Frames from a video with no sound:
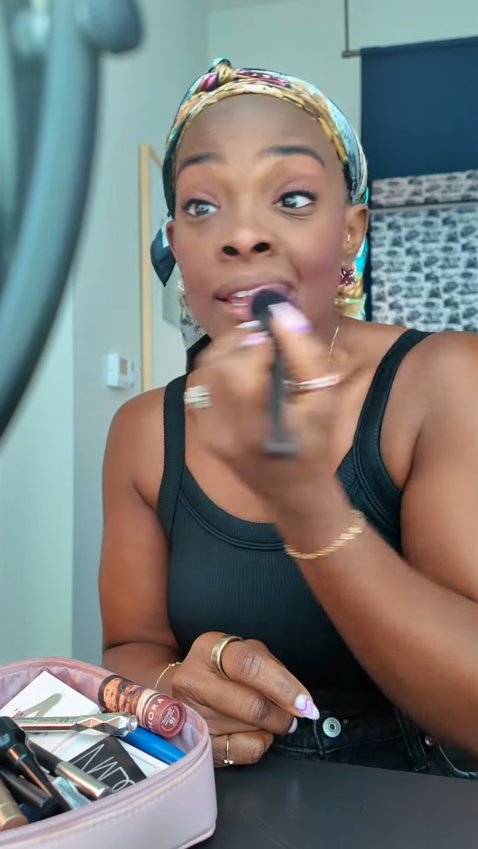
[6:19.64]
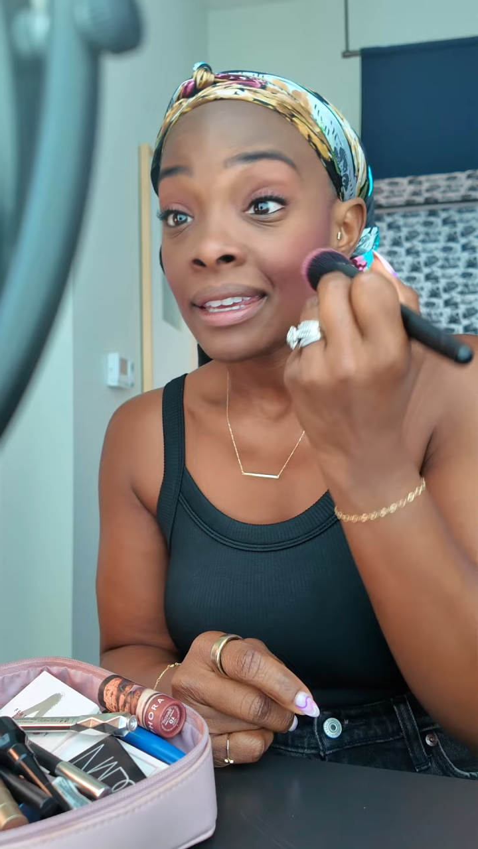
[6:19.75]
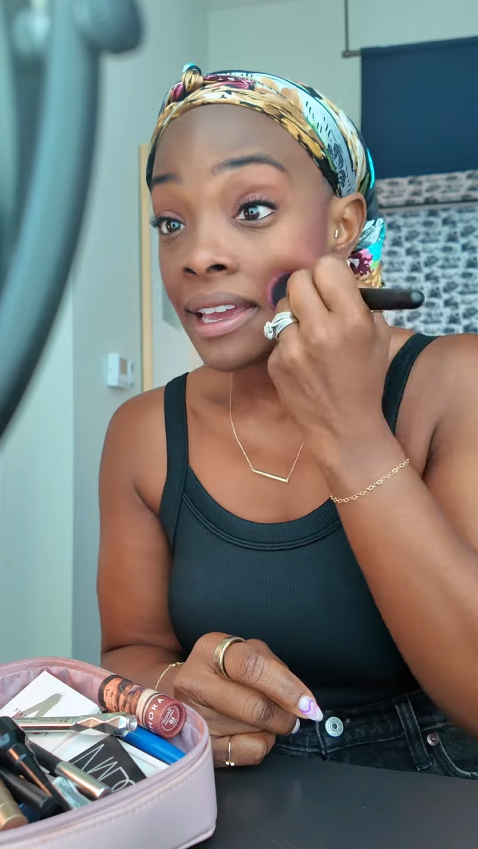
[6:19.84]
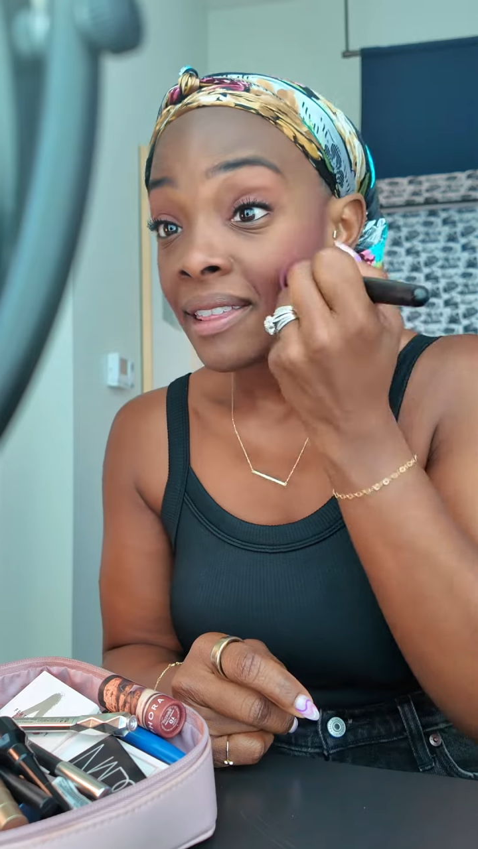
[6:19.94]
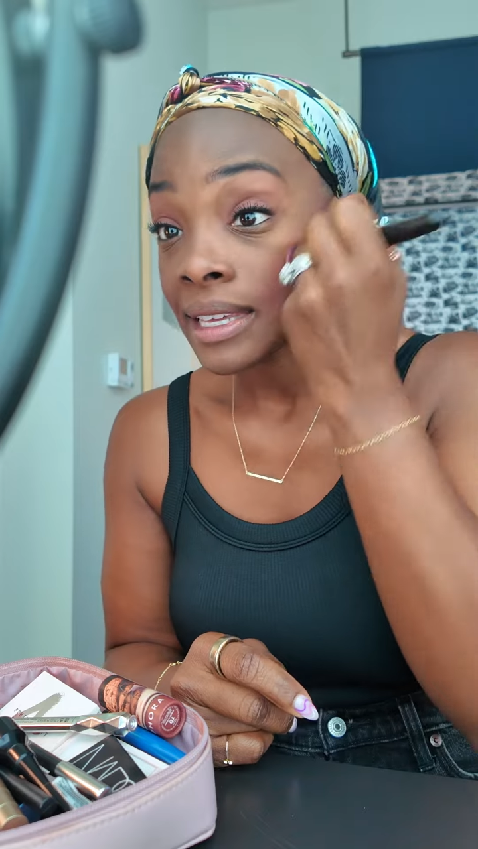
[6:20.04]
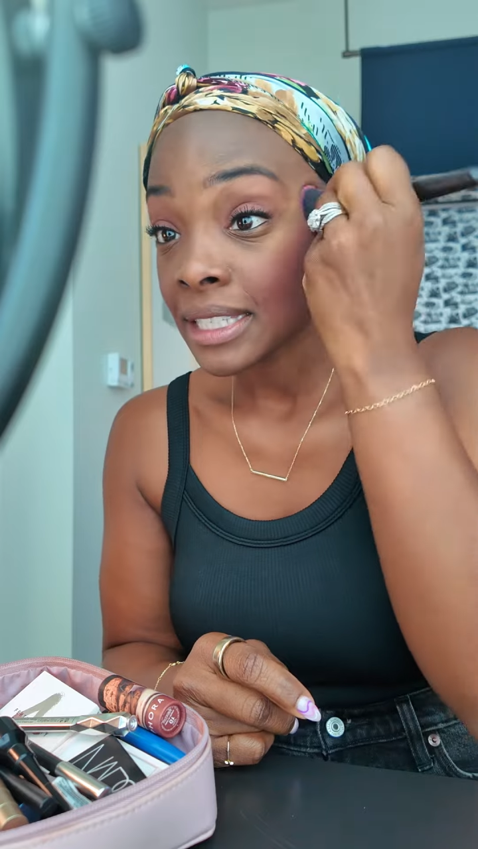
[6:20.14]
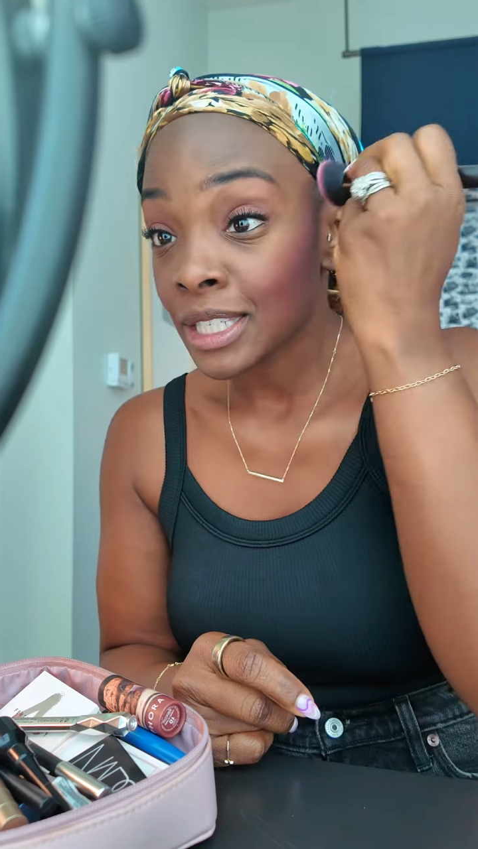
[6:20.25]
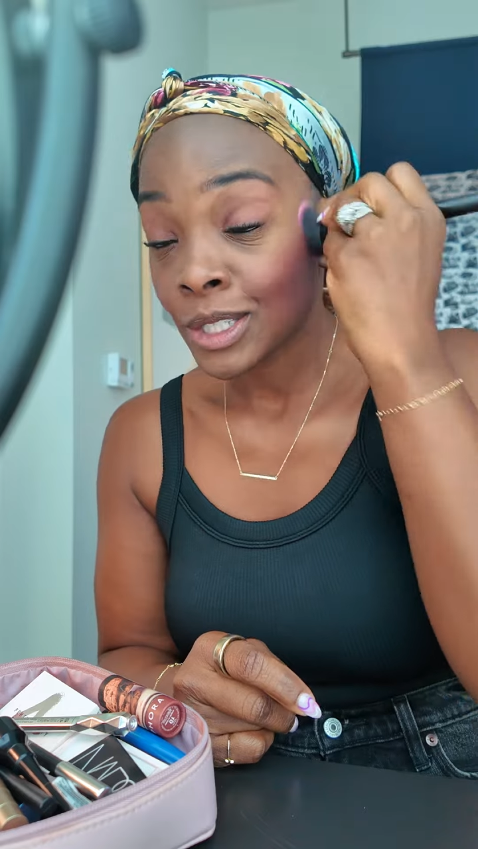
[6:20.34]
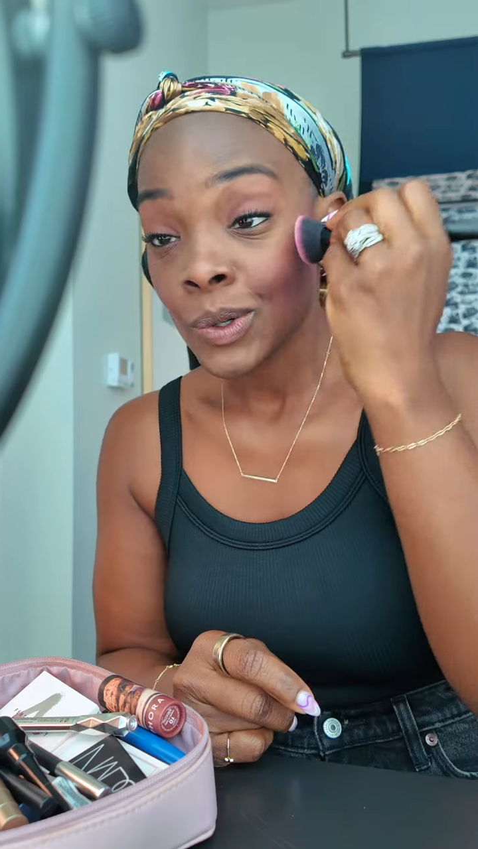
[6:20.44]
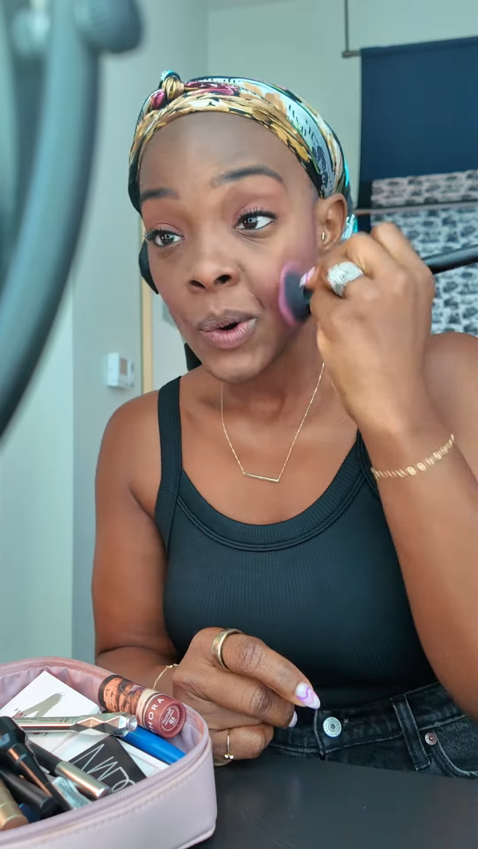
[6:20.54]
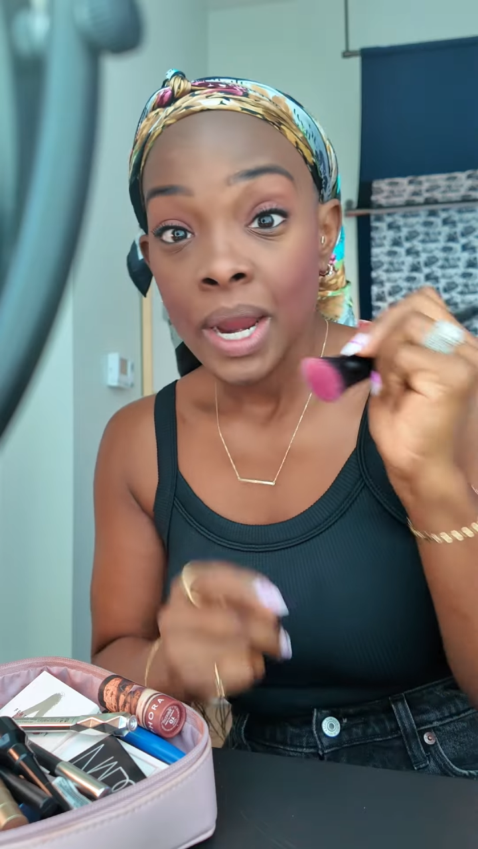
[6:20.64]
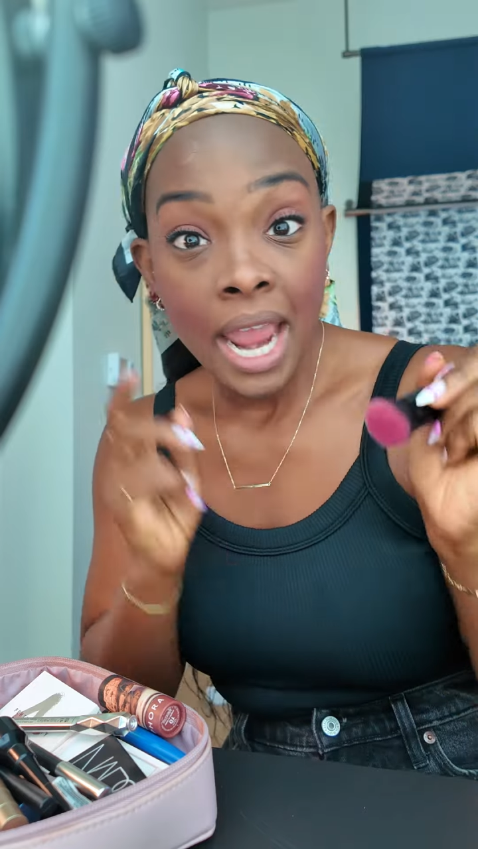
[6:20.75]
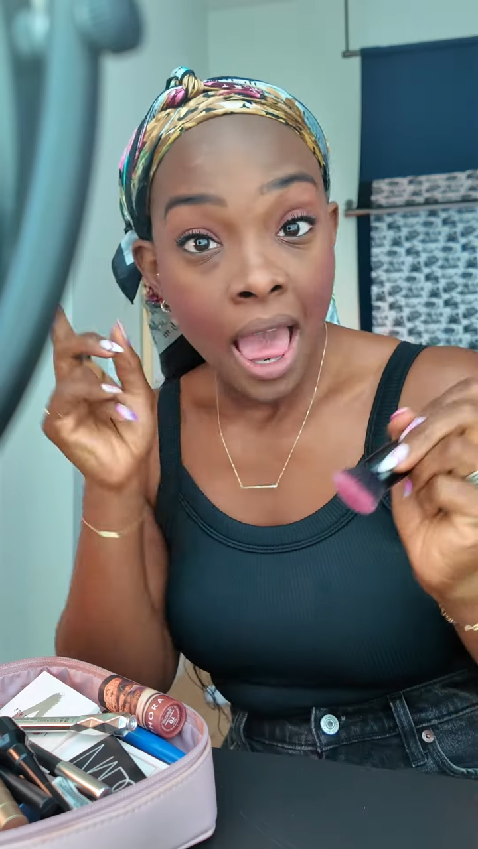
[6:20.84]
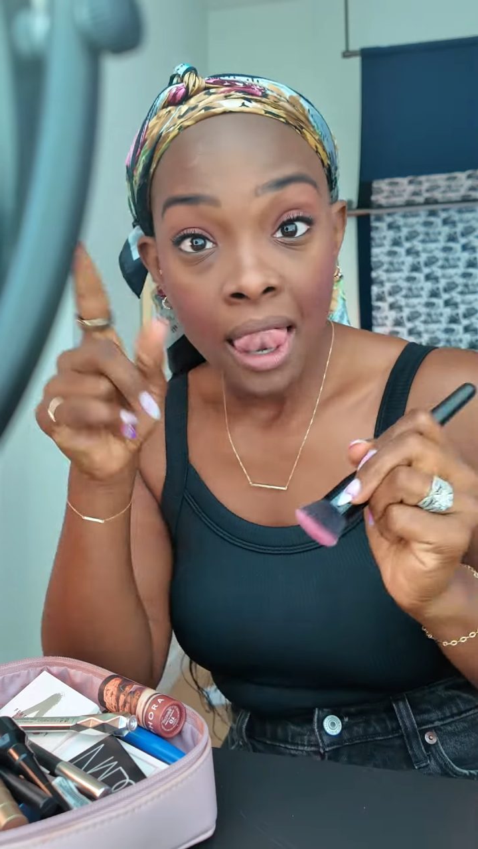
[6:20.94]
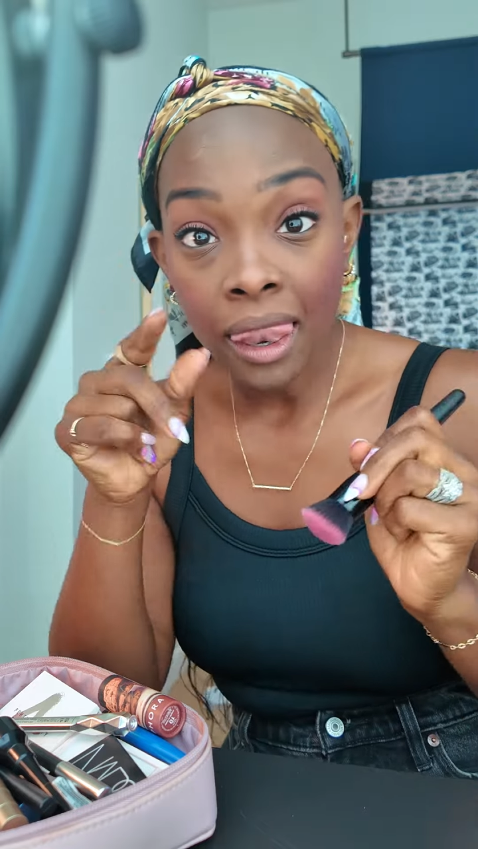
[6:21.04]
yeah, that's the story.
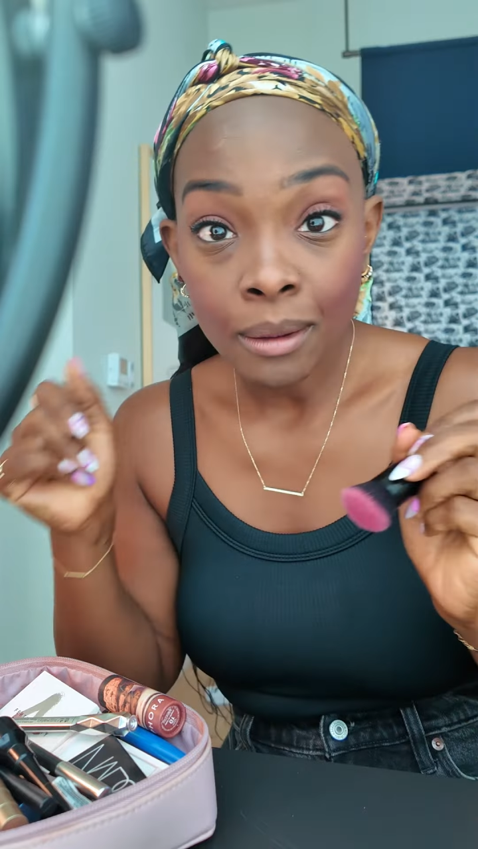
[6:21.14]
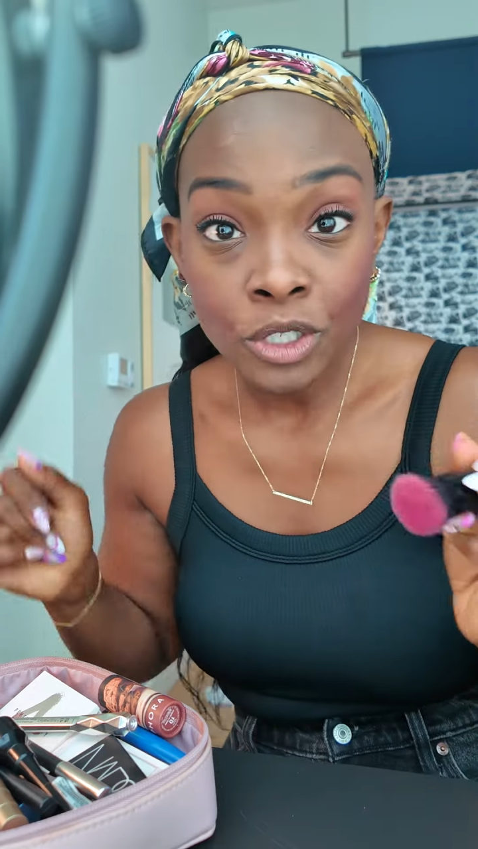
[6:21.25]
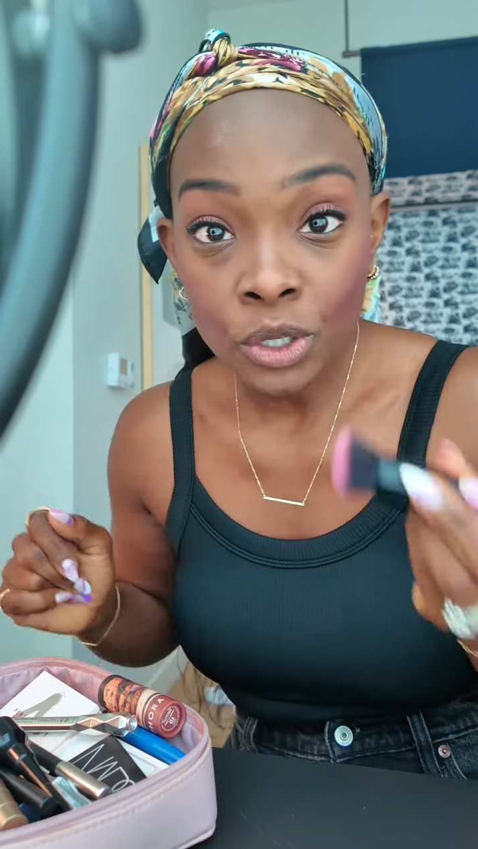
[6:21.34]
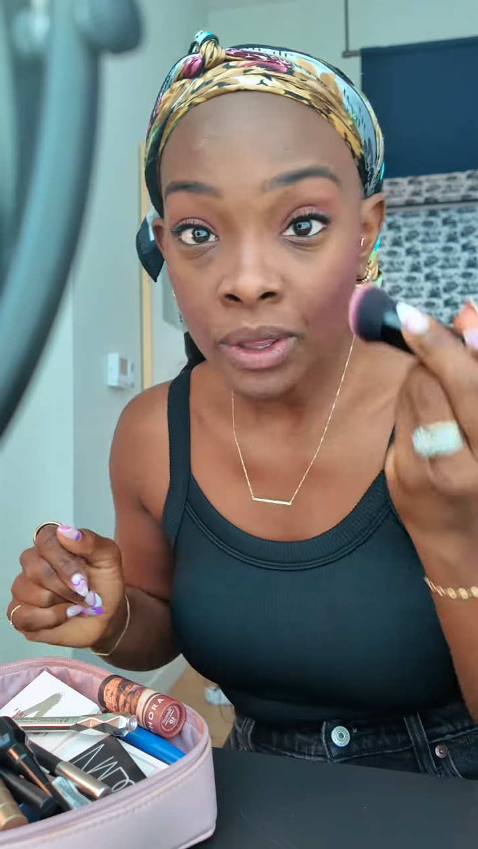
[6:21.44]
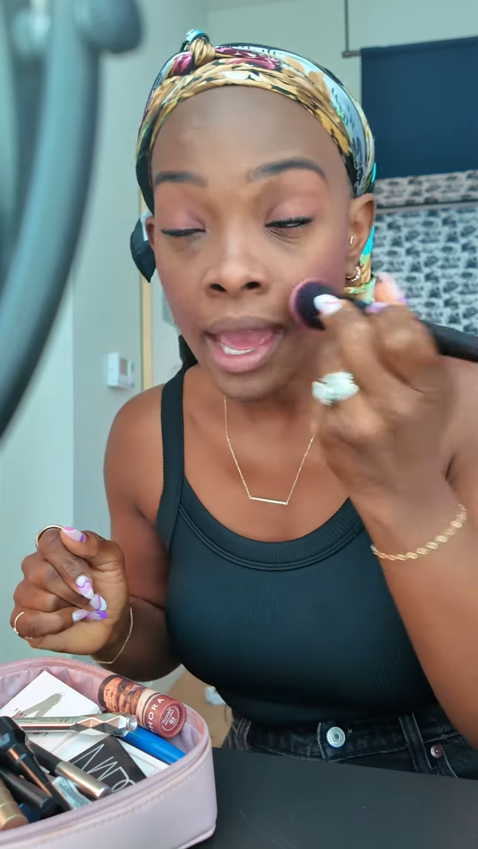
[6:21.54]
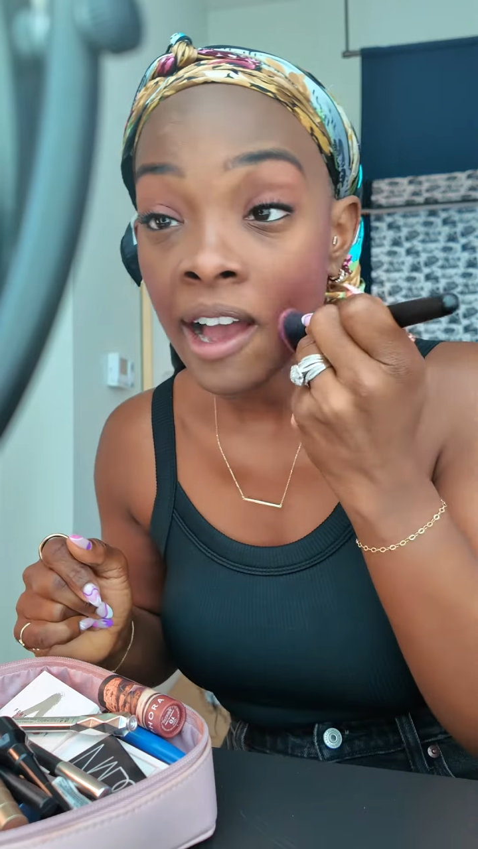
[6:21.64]
Let me show you the